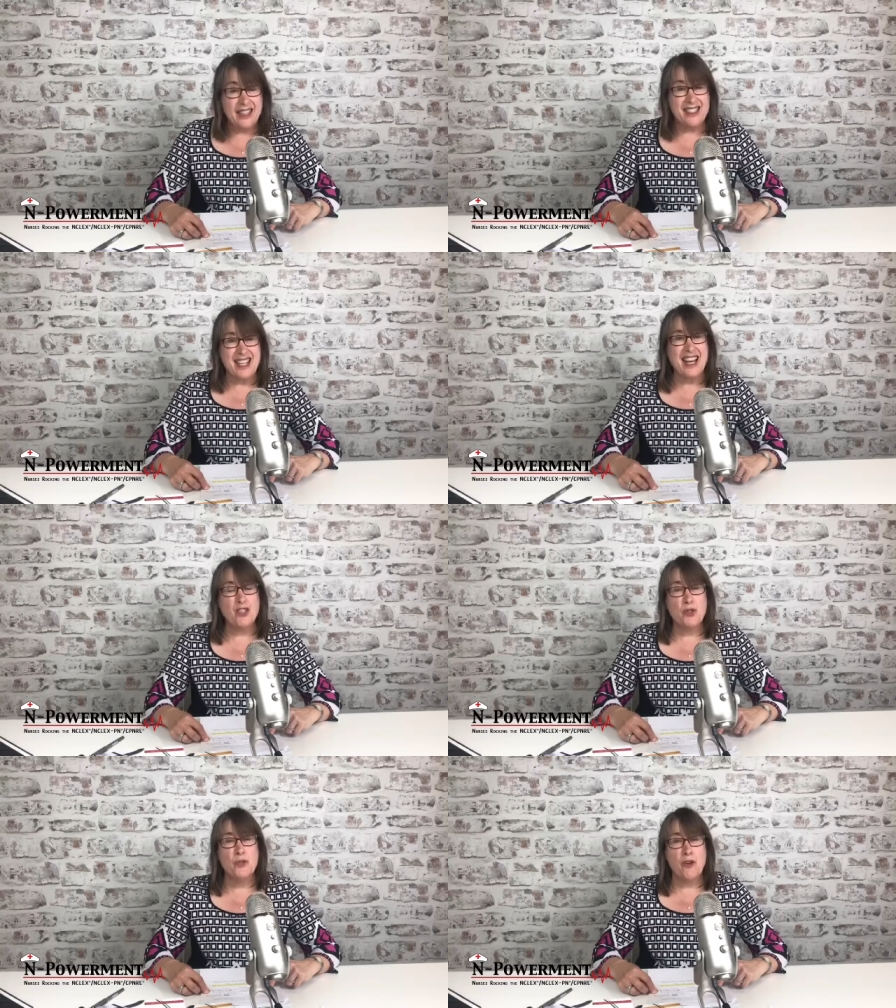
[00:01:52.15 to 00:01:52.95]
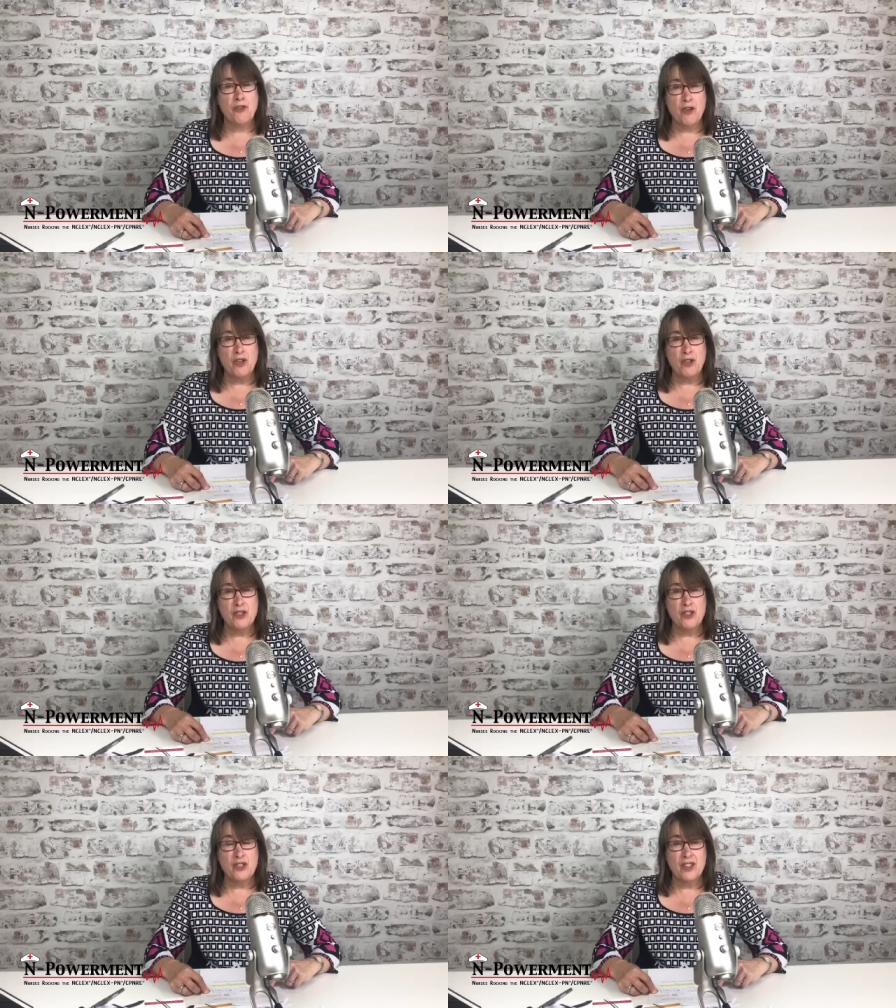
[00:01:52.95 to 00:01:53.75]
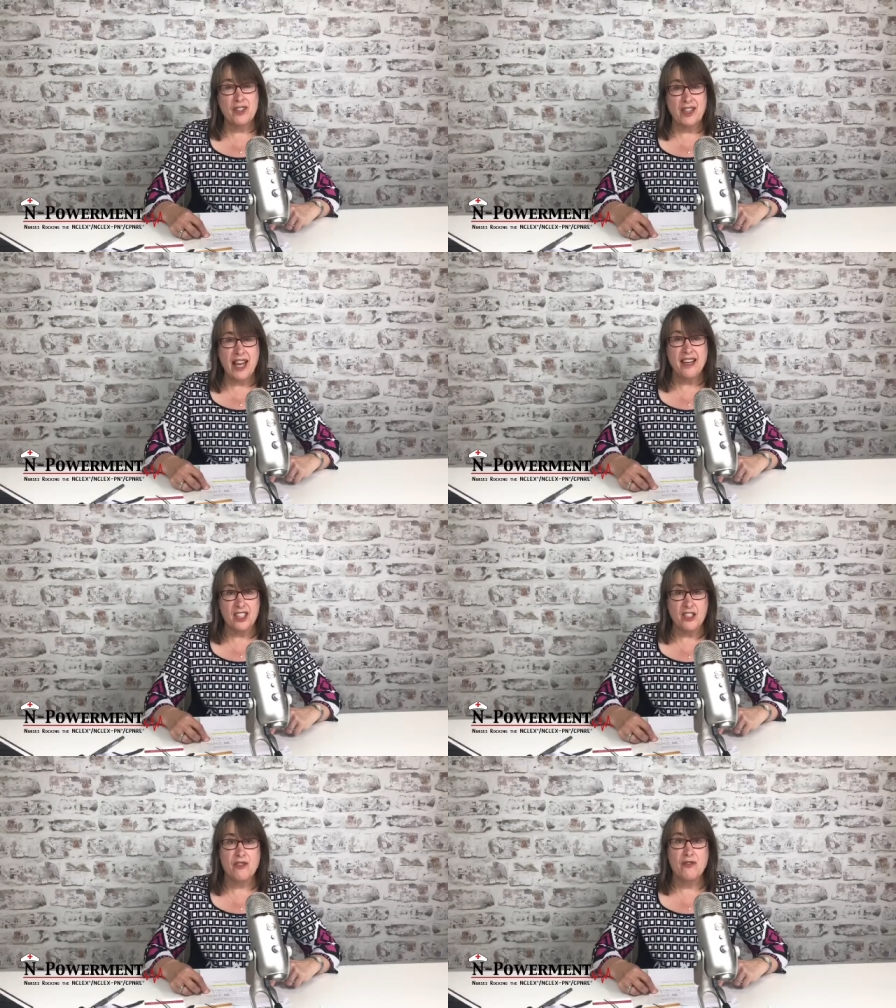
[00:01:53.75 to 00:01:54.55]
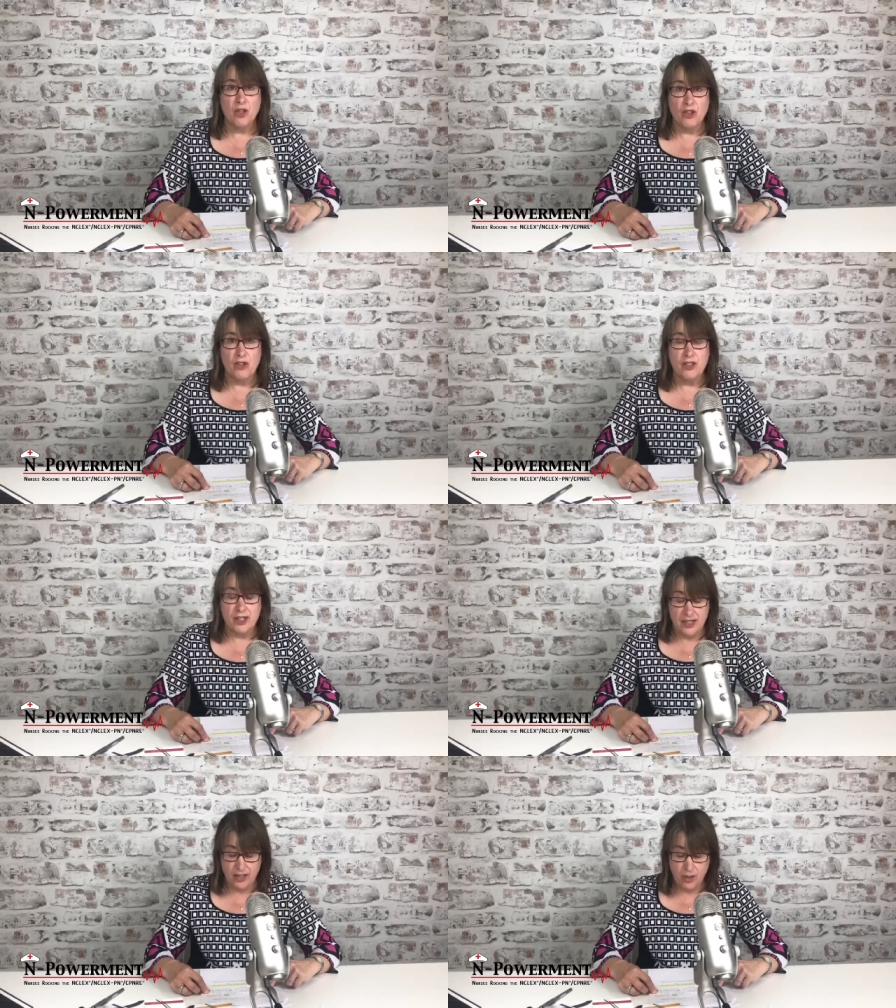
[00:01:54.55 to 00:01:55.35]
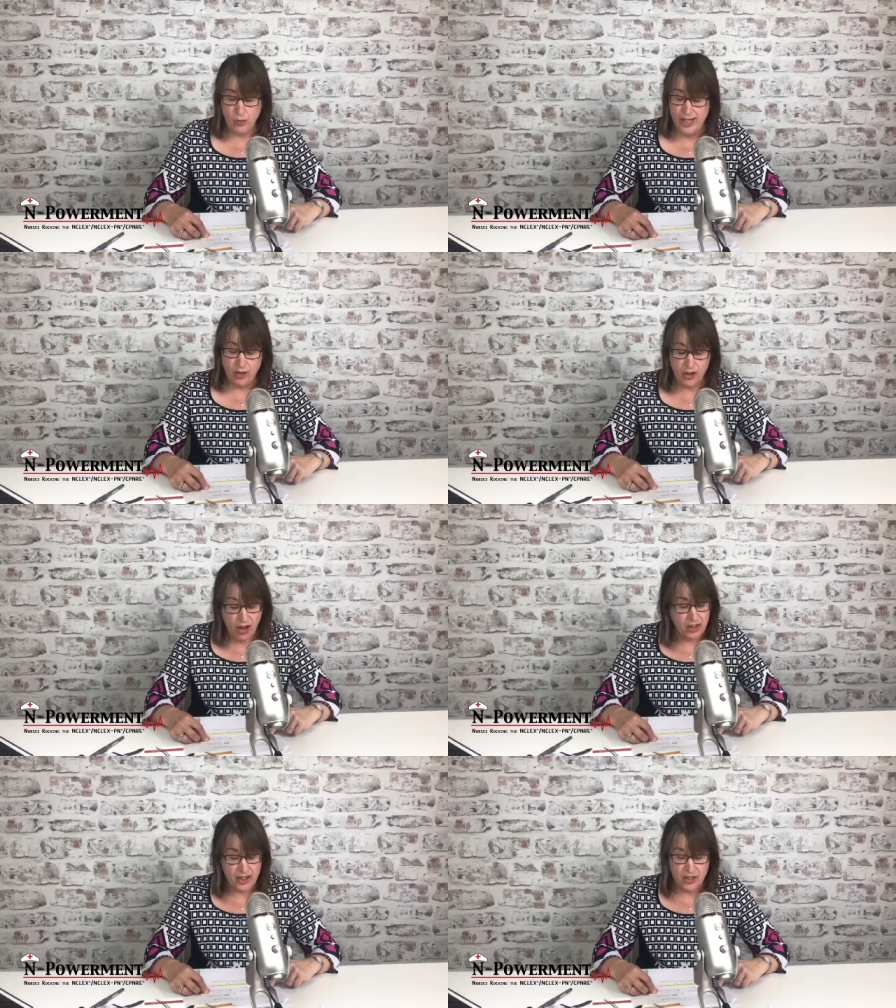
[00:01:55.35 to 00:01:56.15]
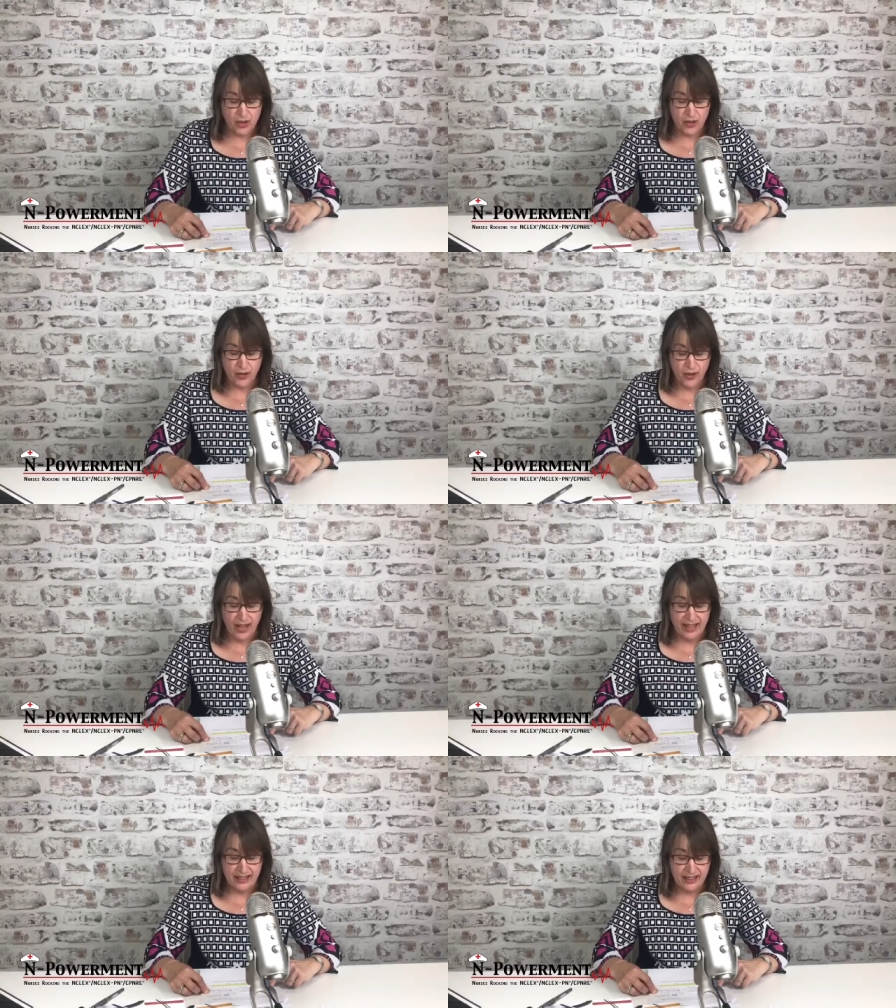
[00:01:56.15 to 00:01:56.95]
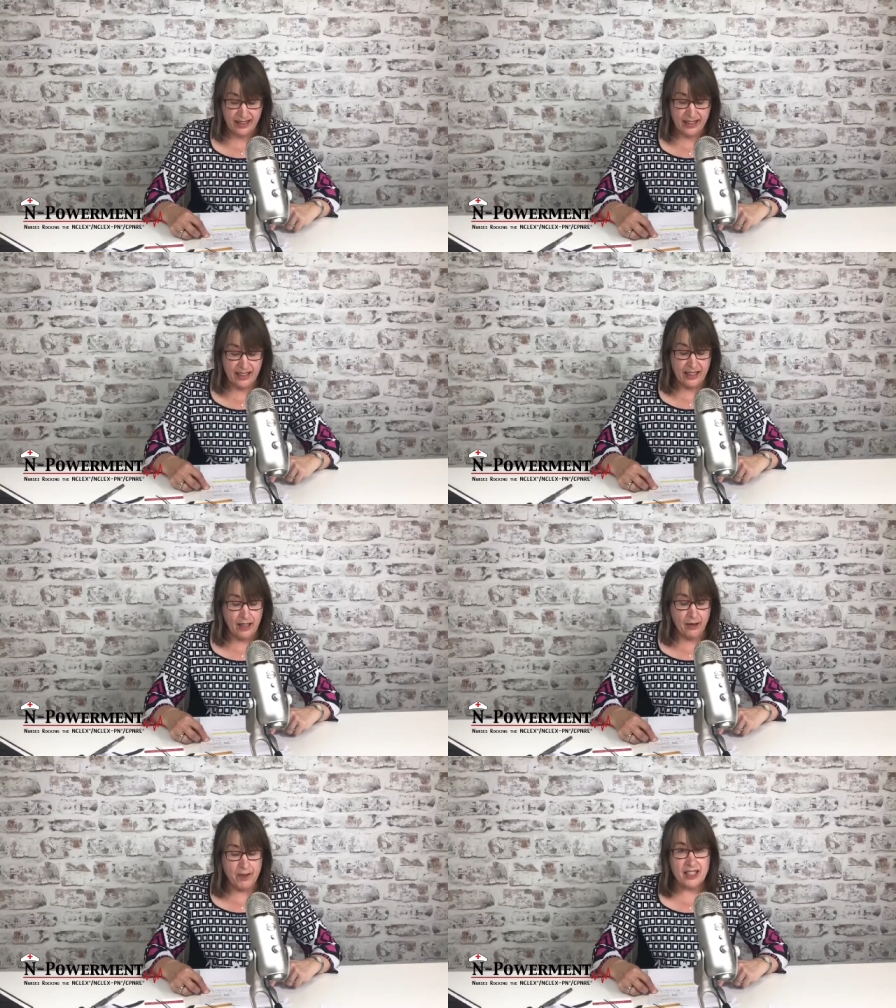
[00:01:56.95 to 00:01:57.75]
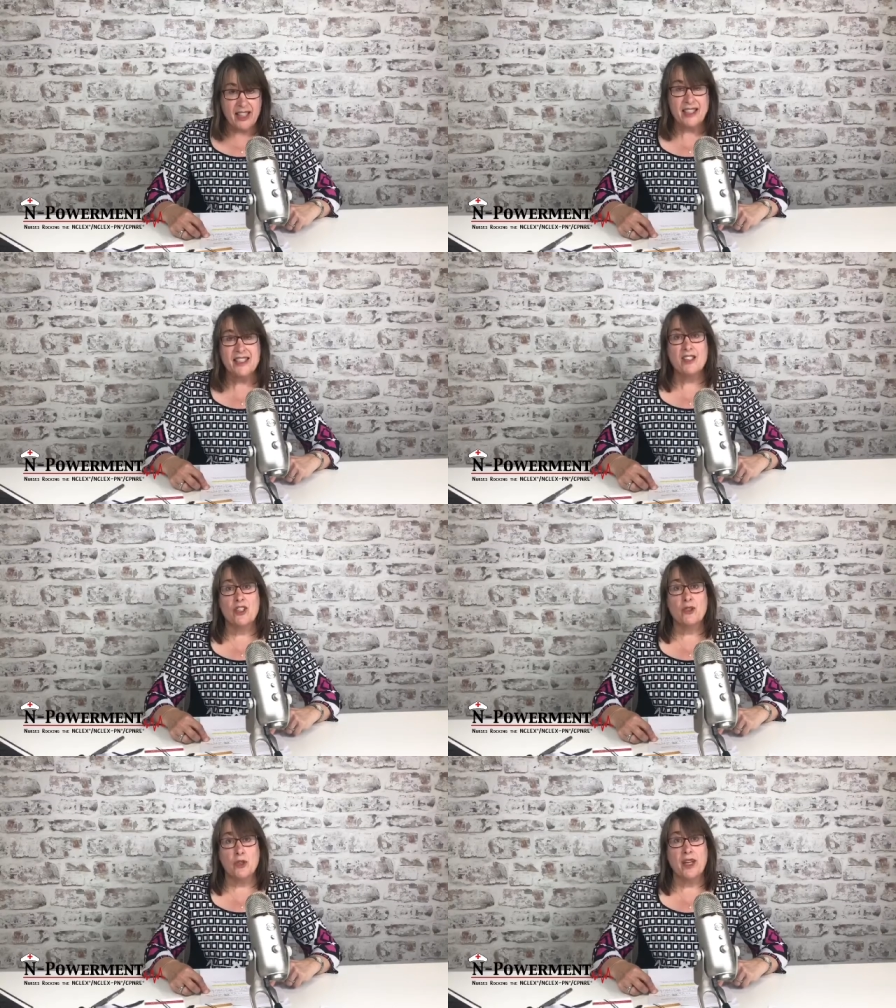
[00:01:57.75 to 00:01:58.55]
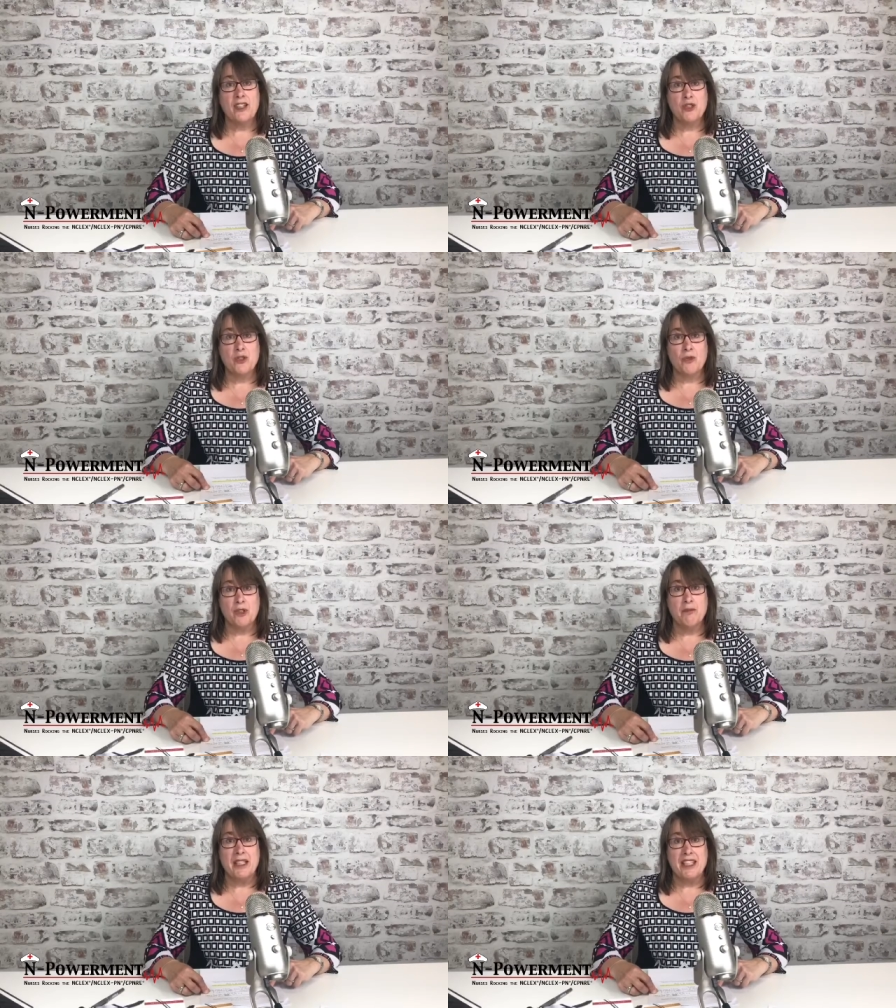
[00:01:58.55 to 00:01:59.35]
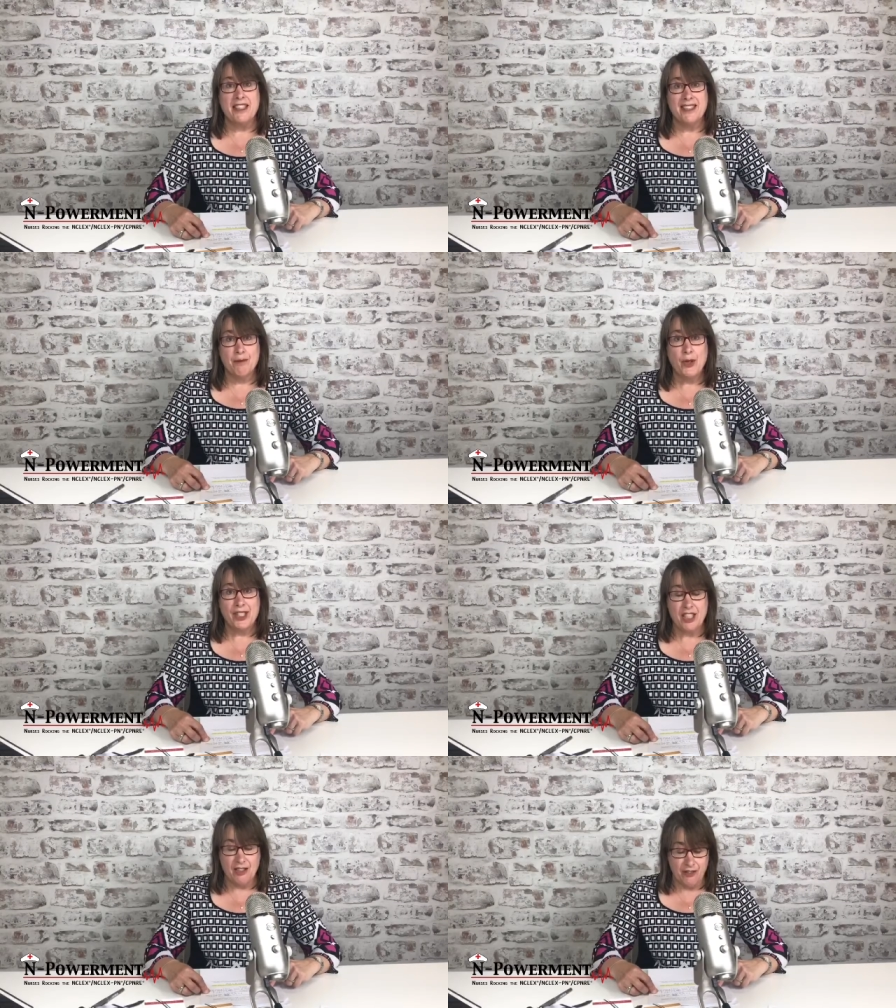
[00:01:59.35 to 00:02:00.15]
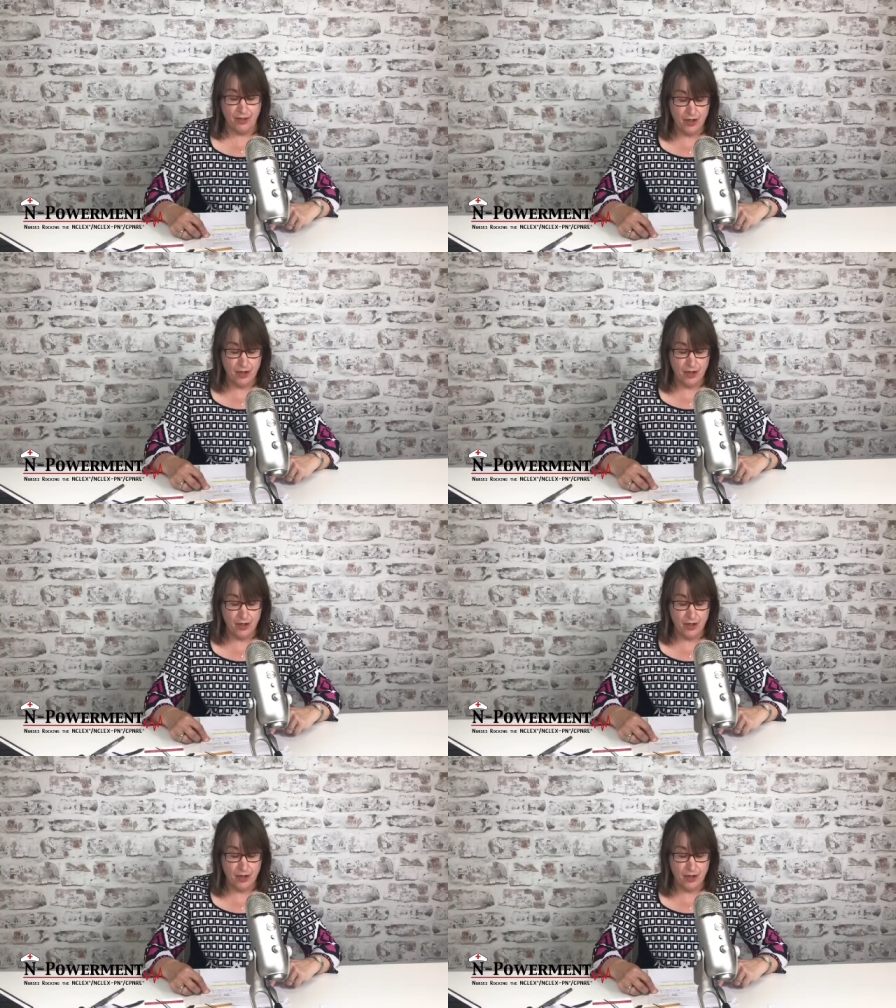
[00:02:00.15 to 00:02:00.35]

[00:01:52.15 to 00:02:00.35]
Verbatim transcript: Is that true or false? That is false. So we are not going to circle that, because the true answer would be positive.